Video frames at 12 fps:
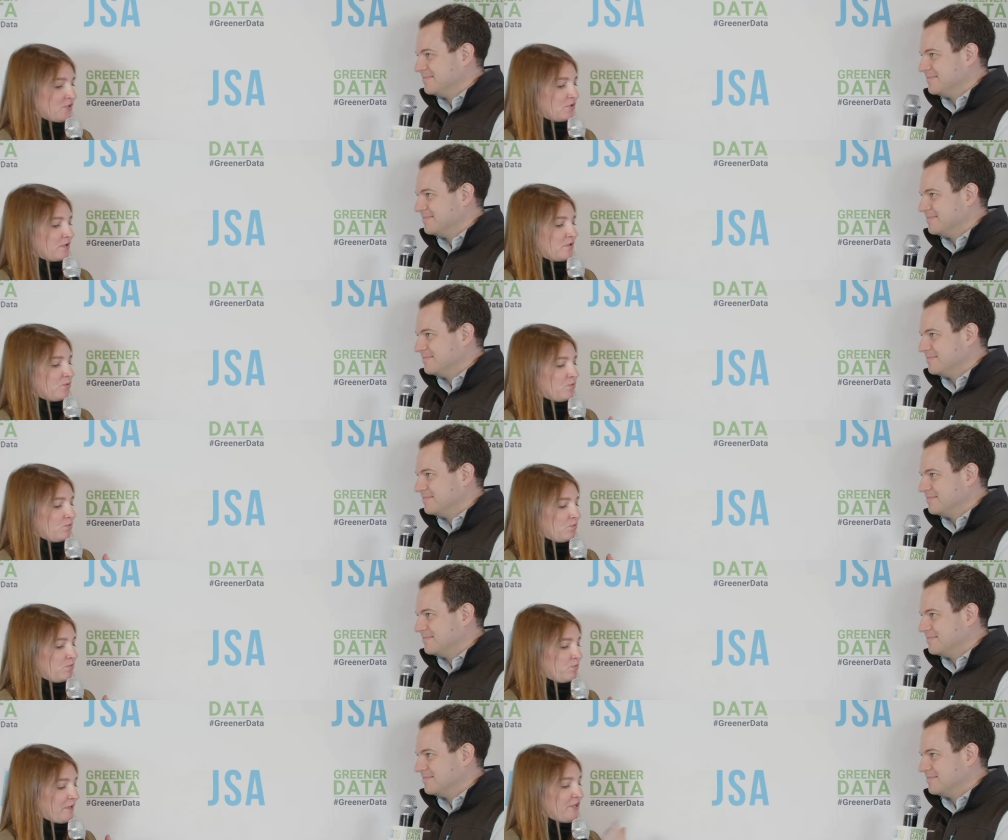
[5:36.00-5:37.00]
Speaker 1: So, uh,
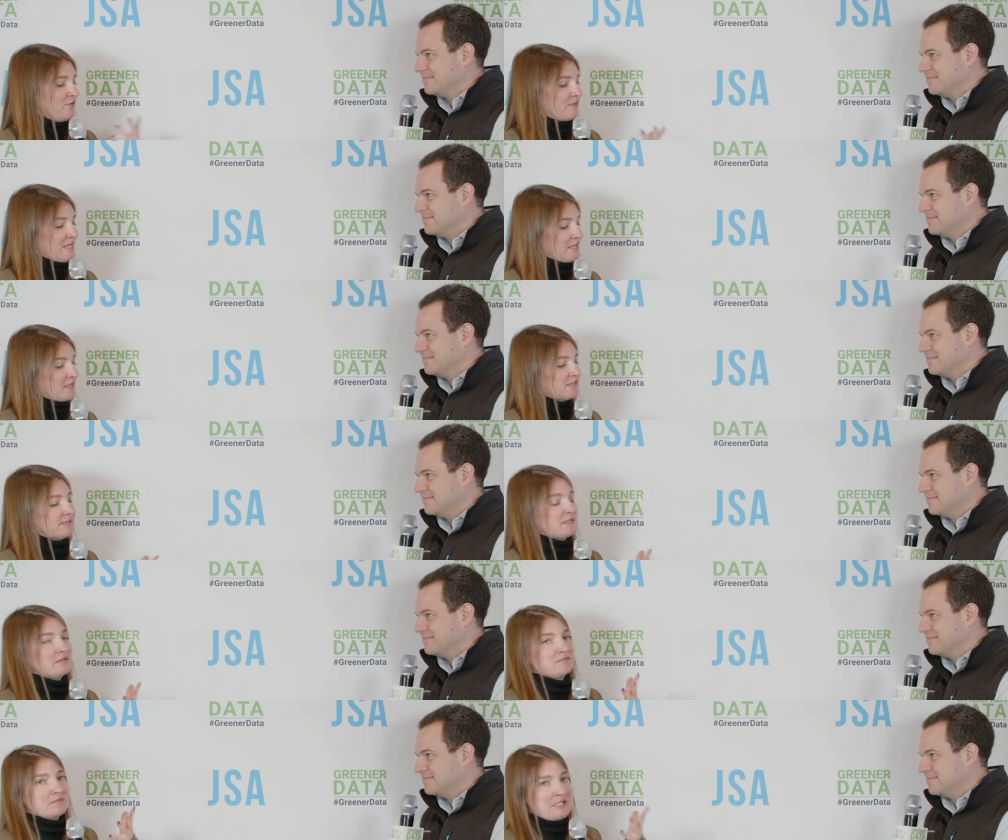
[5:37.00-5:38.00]
what do you think
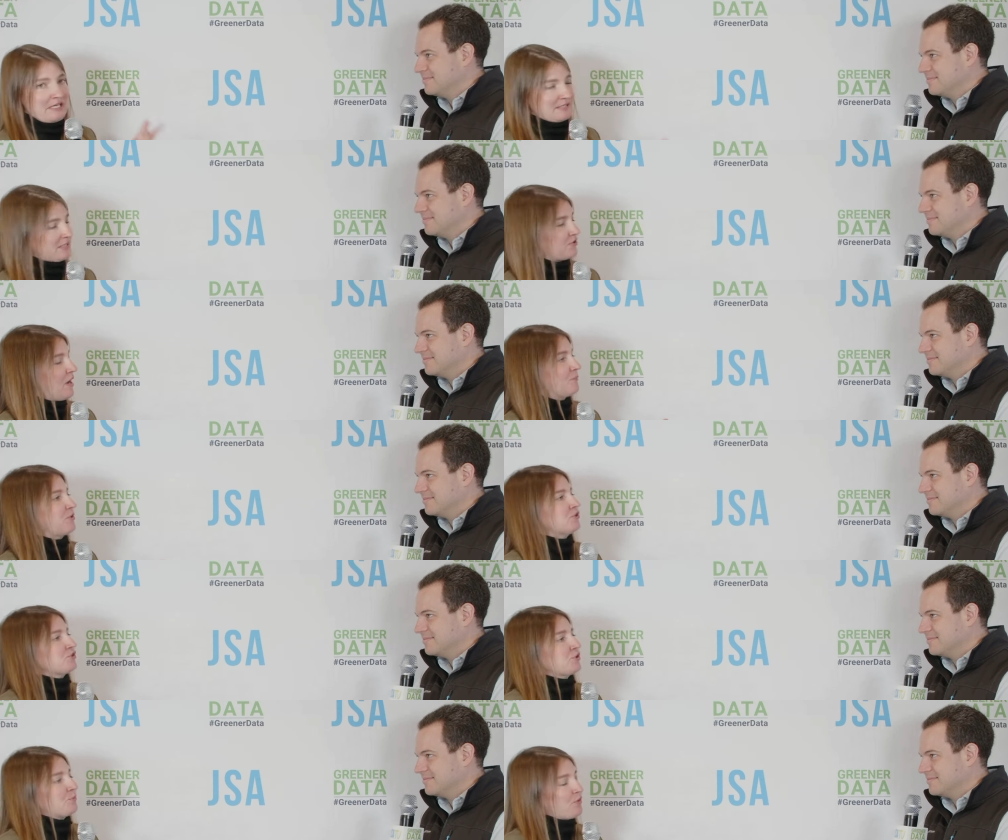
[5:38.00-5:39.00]
d- data center
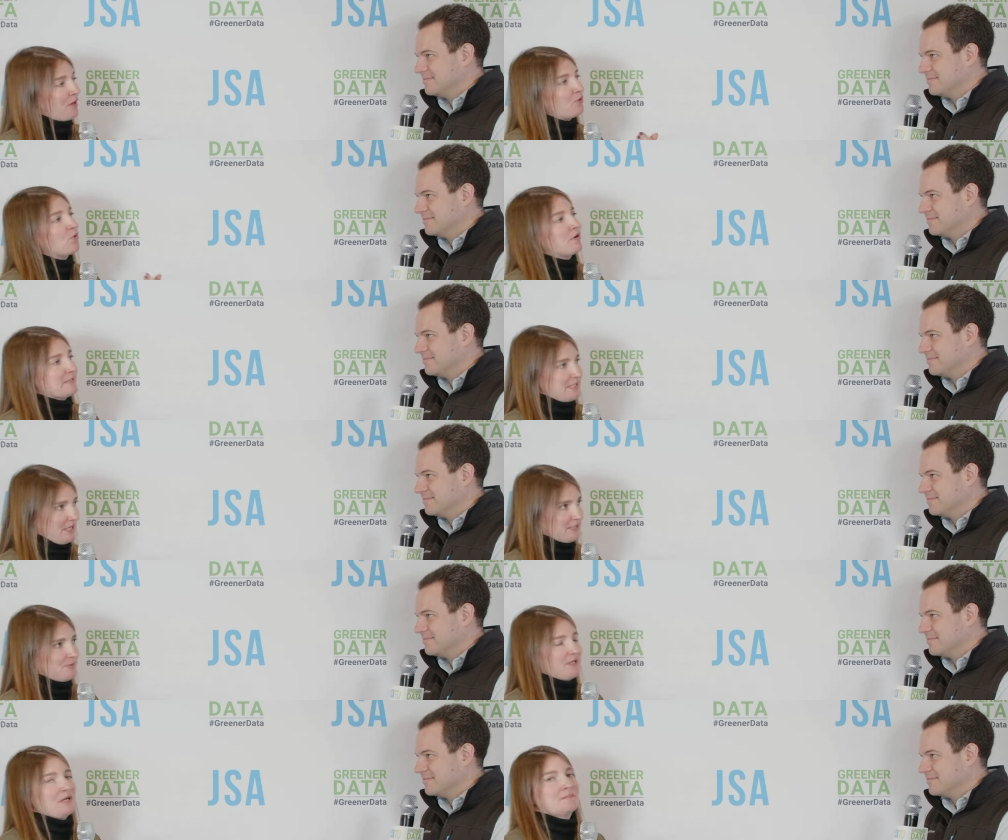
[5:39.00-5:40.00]
operators should
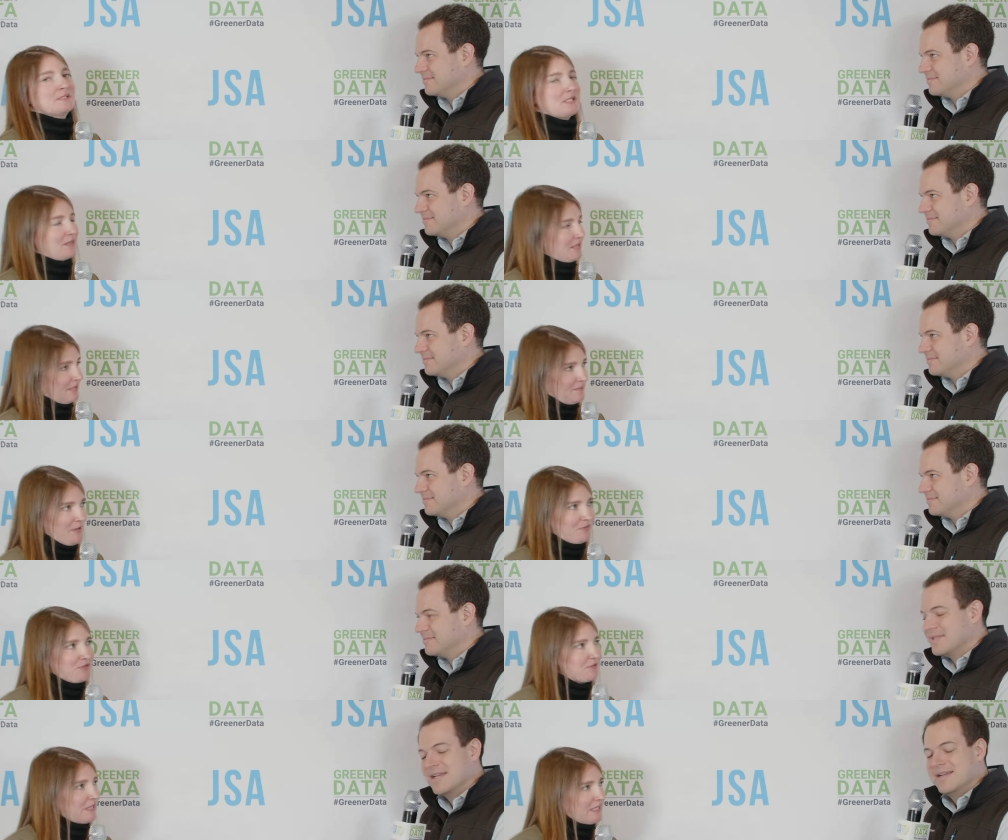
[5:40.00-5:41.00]
prioritize when it comes to thinking
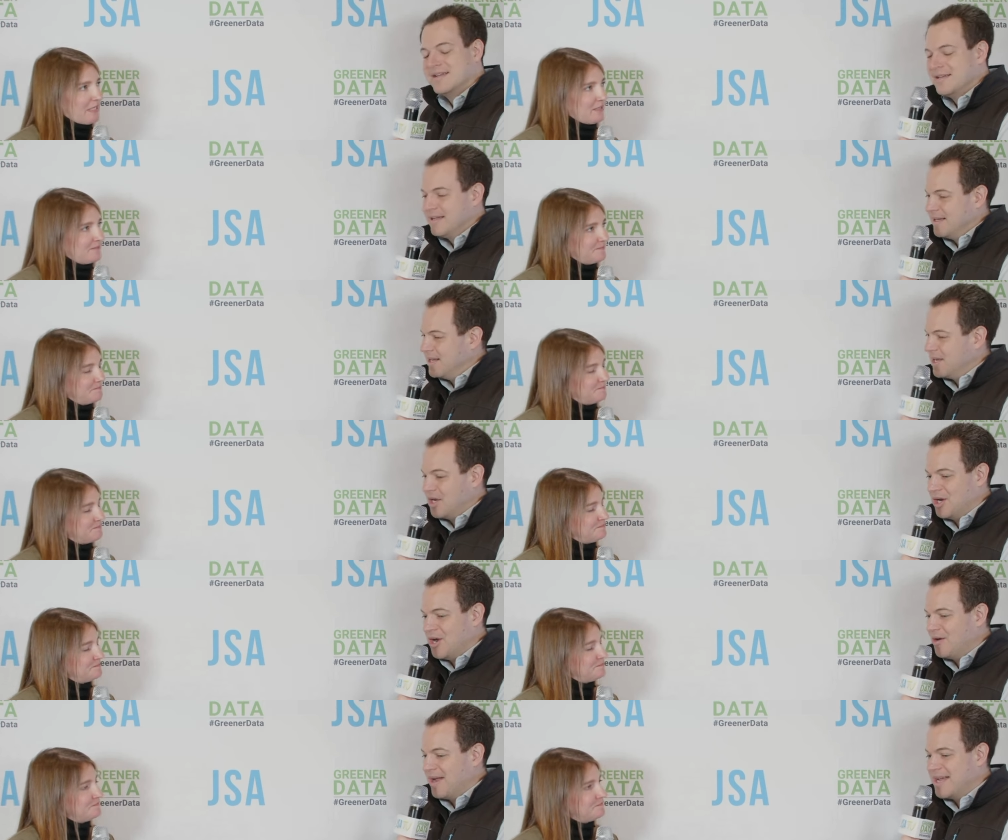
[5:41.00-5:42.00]
about their lighting?
Speaker 2: You
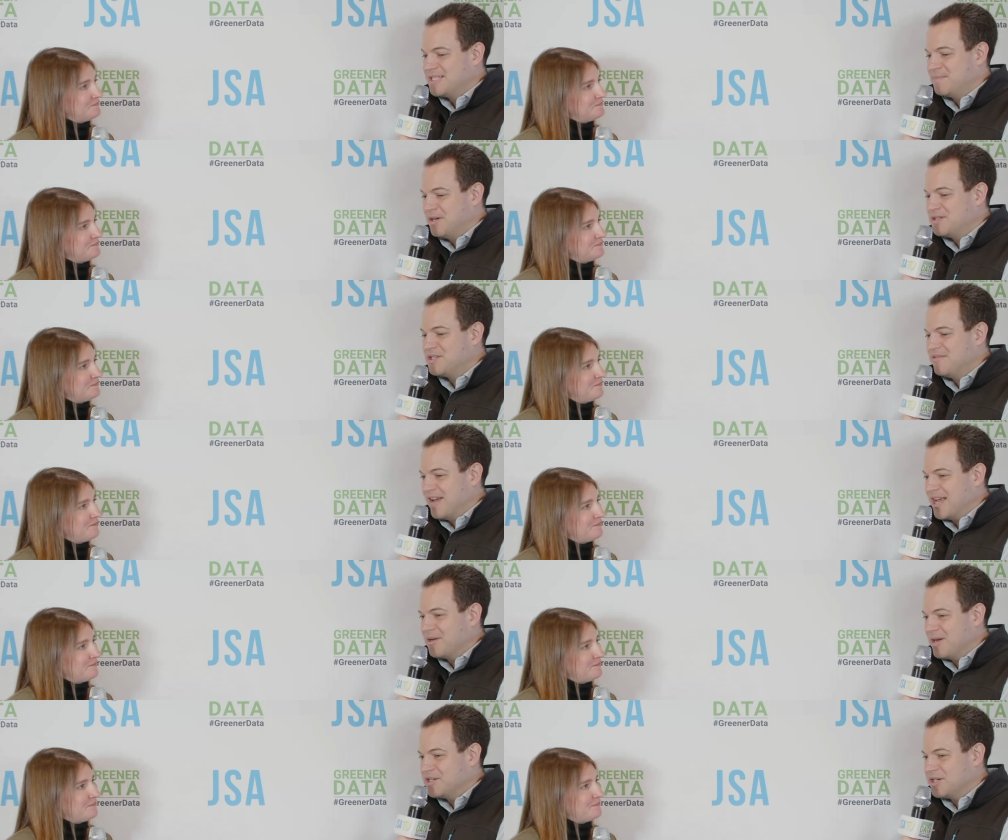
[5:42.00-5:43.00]
know, as opposed to
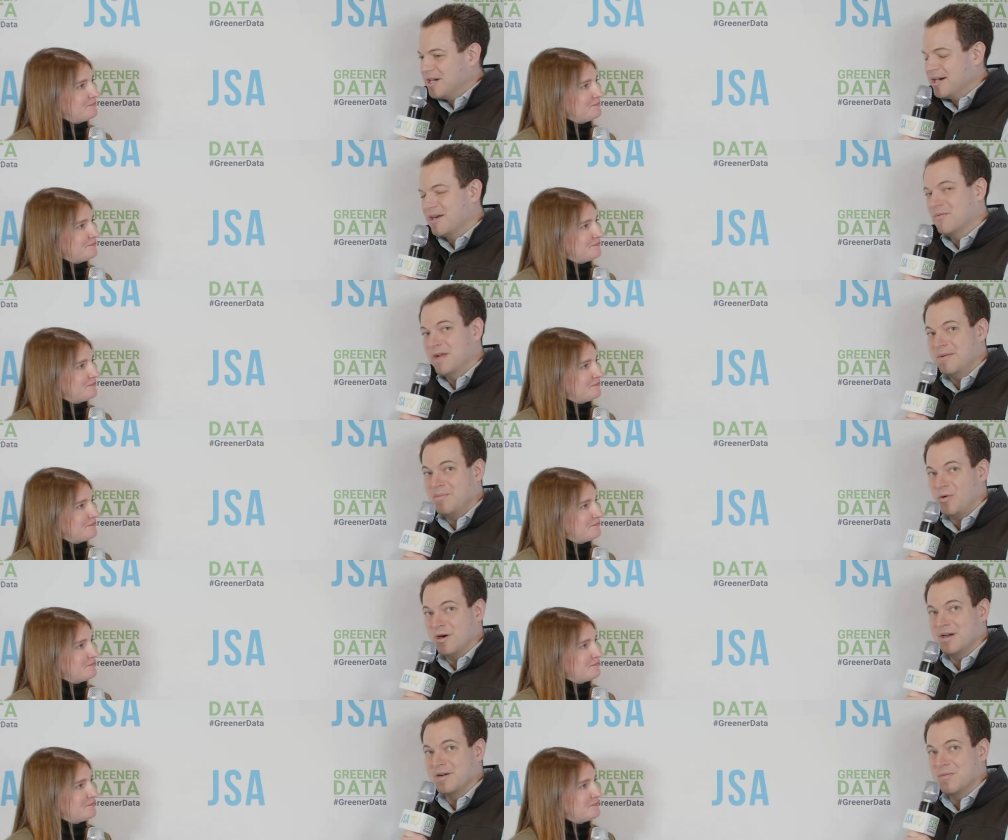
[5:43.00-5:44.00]
value engineering, we
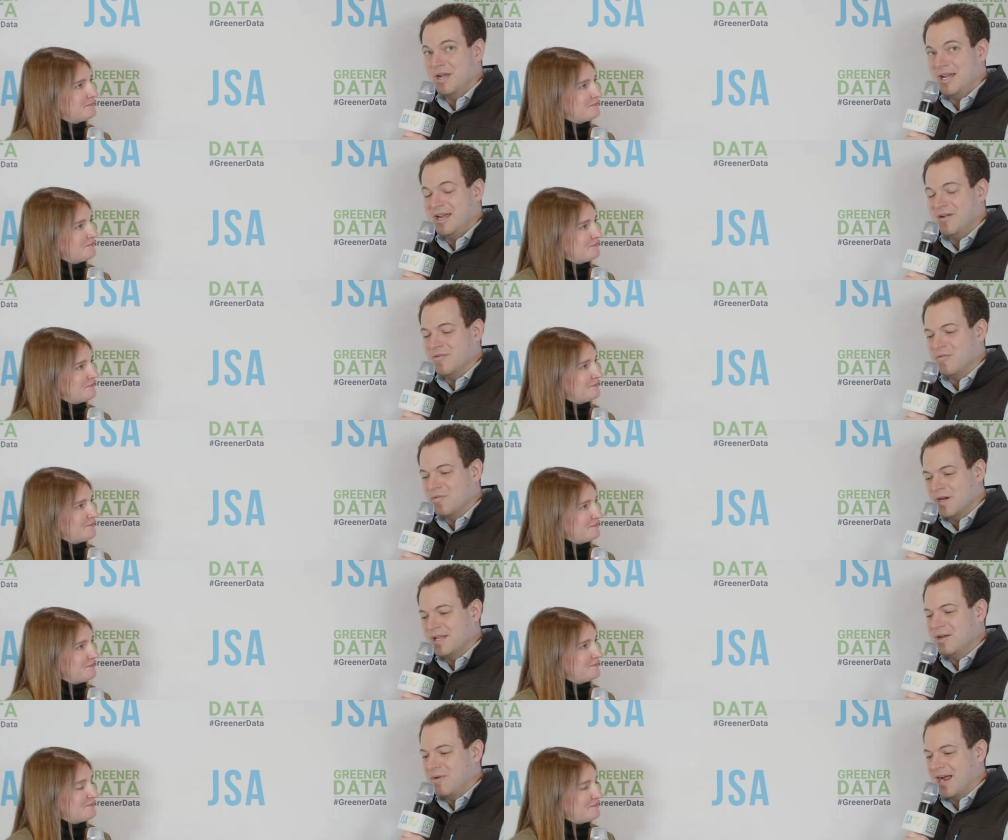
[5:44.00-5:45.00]
import we
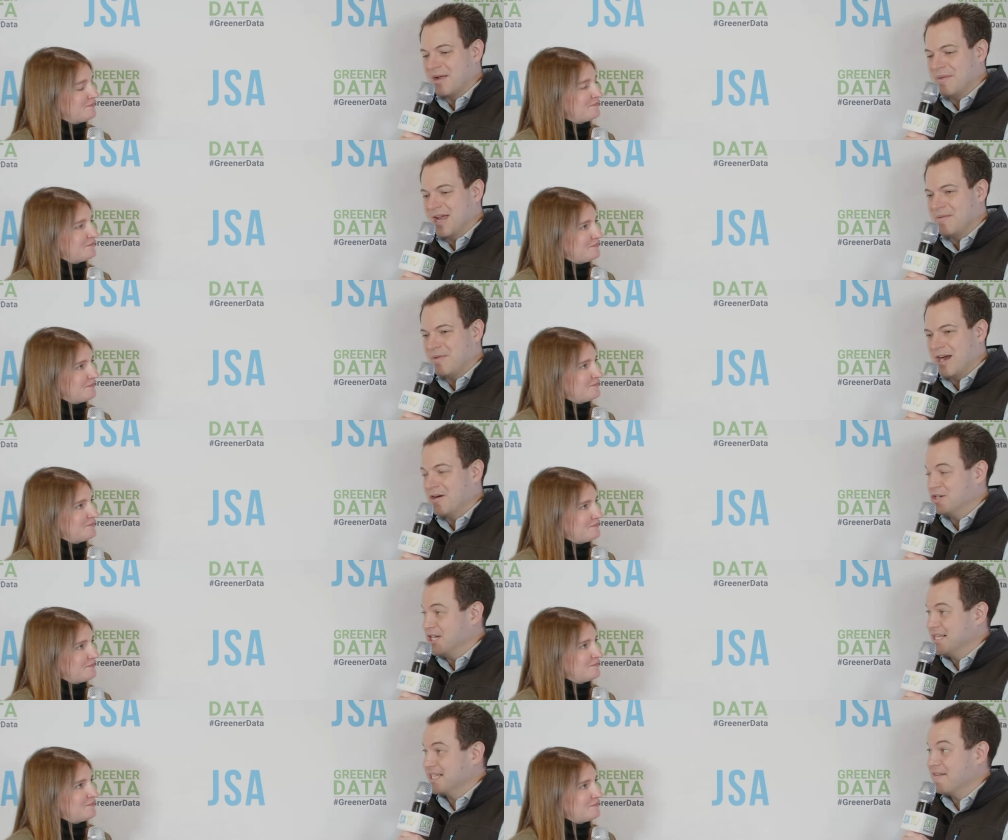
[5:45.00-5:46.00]
really recommend
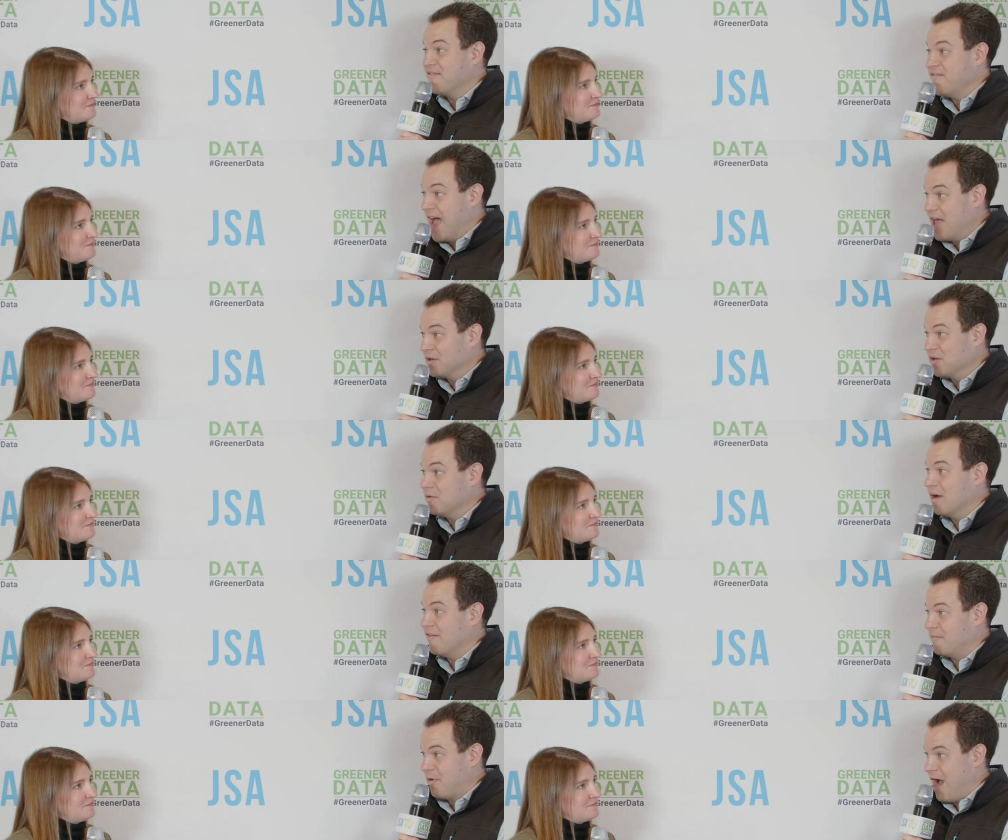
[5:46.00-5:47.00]
prioritizing value
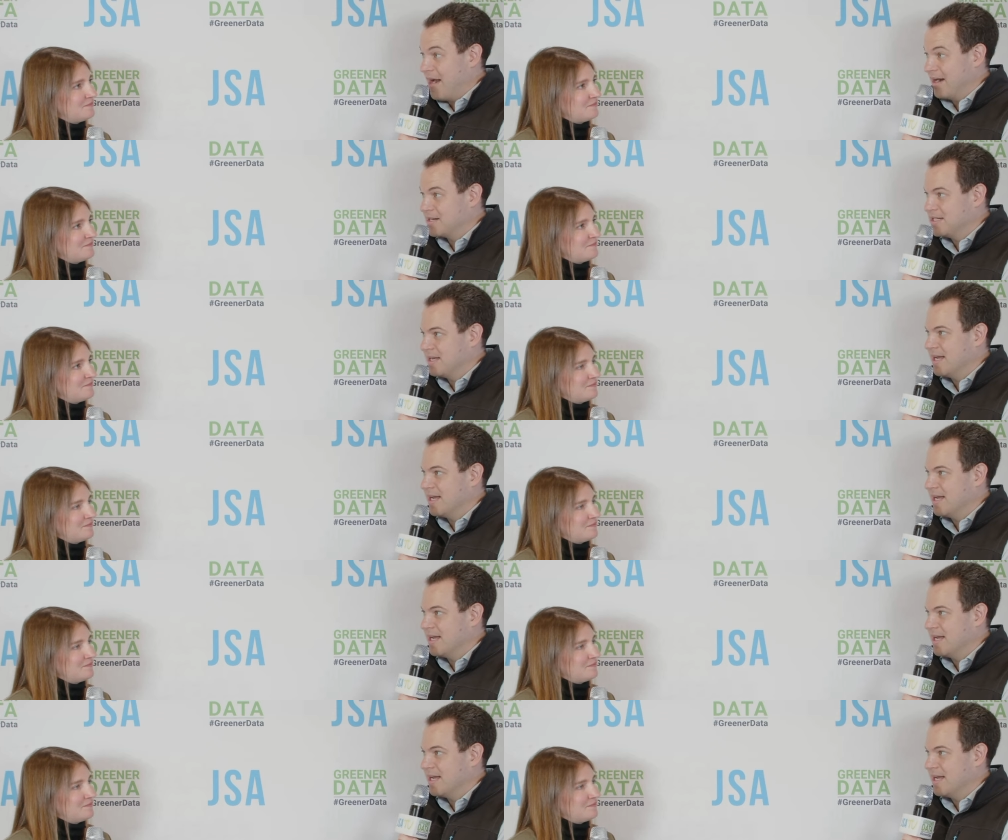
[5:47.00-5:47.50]
of product